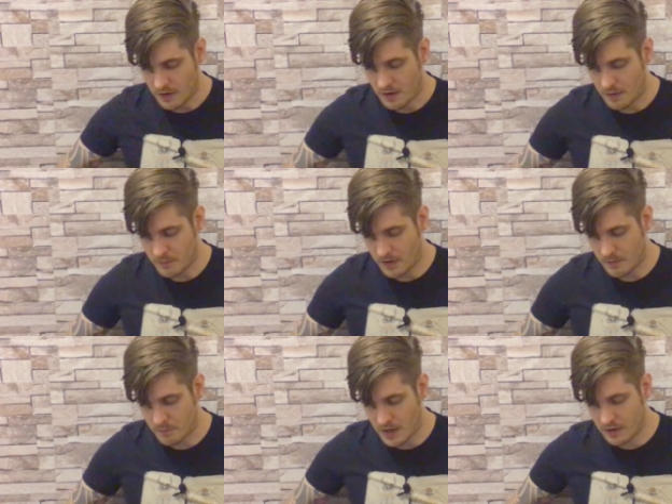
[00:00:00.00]
um,
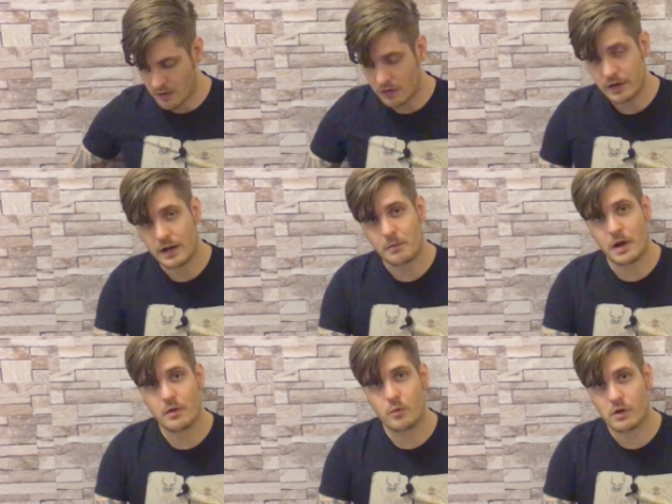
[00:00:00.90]
my colleague at
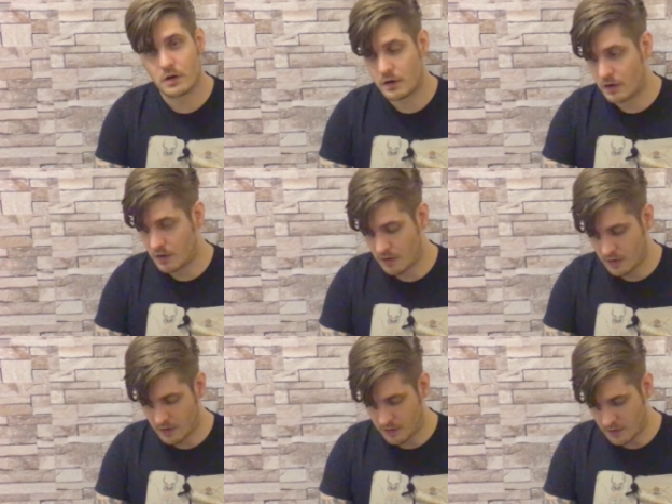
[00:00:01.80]
my work
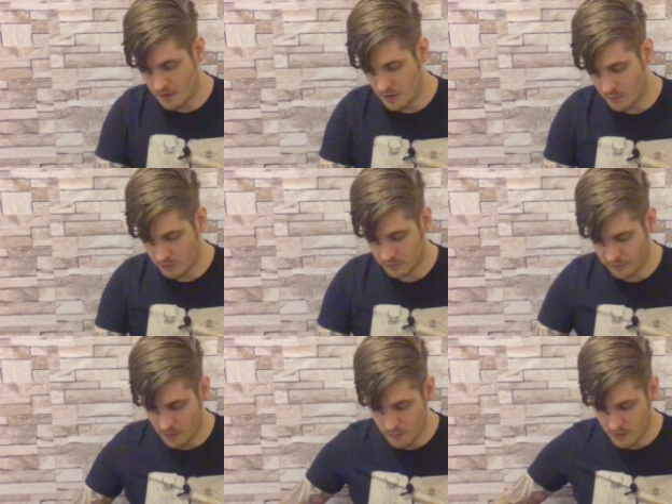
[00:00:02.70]
uh, uh, was
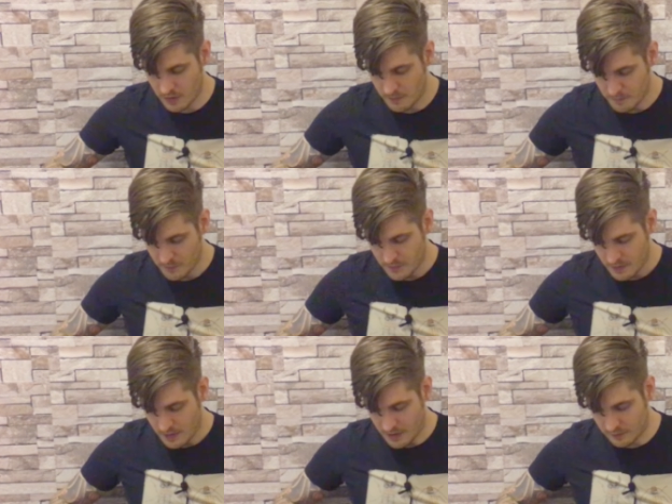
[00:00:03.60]
very
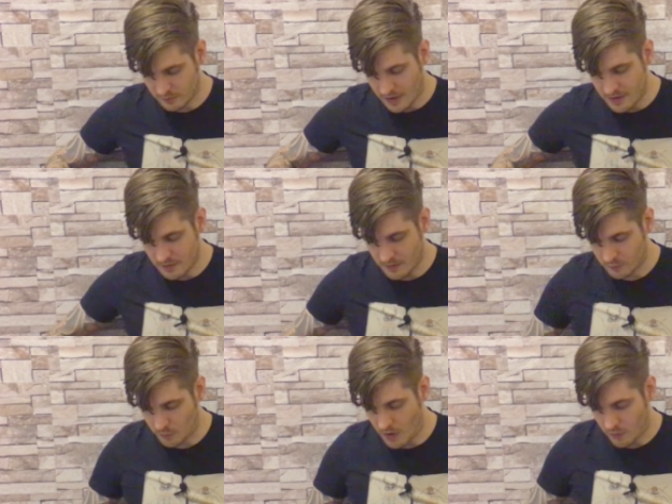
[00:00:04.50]
excited
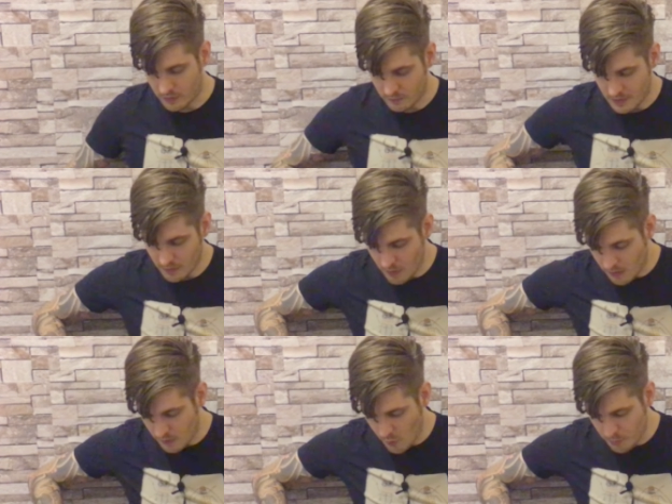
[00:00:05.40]
as well. He's like,
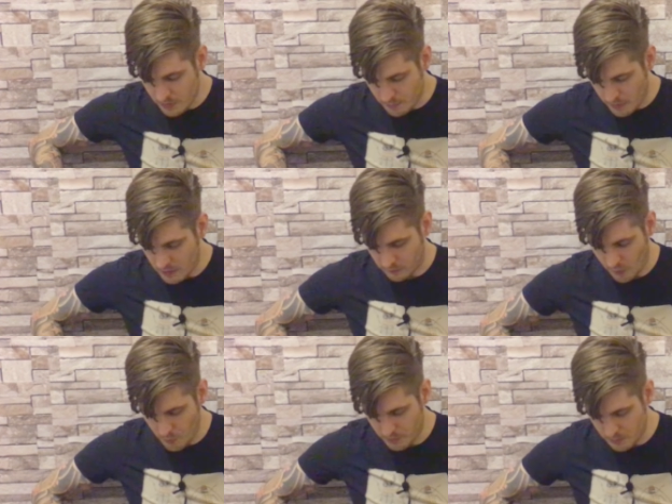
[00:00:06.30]
oh, open the box,
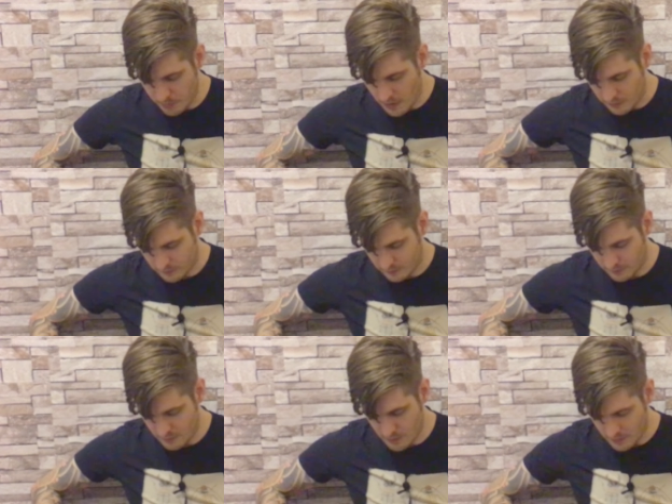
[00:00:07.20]
open the box. I
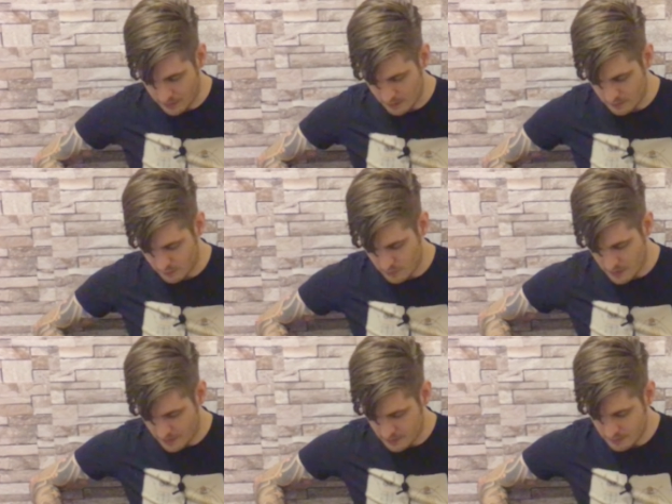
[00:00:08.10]
said, no, I cannot do
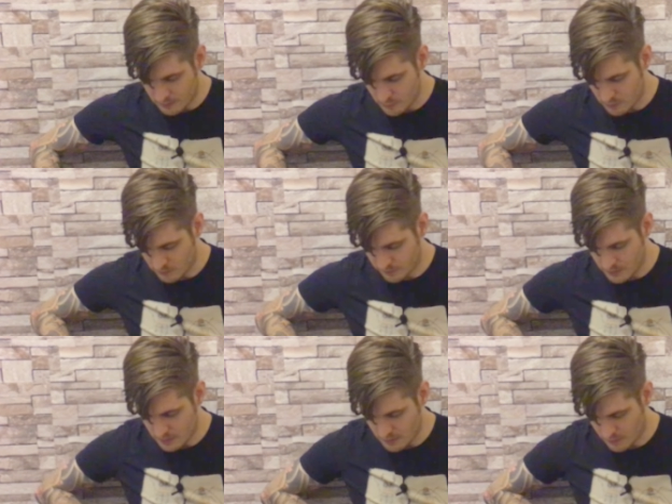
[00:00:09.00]
that. I need to do it on
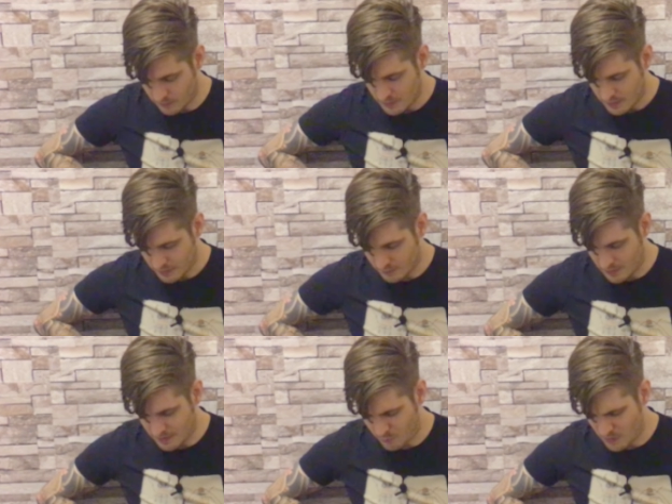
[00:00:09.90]
video. He's
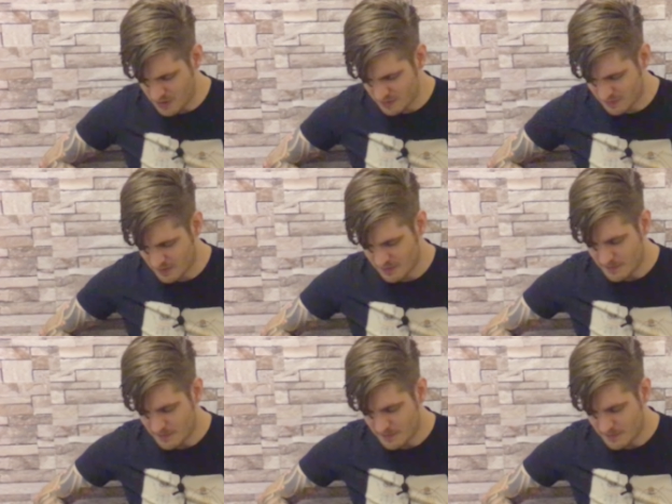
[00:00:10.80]
like, what?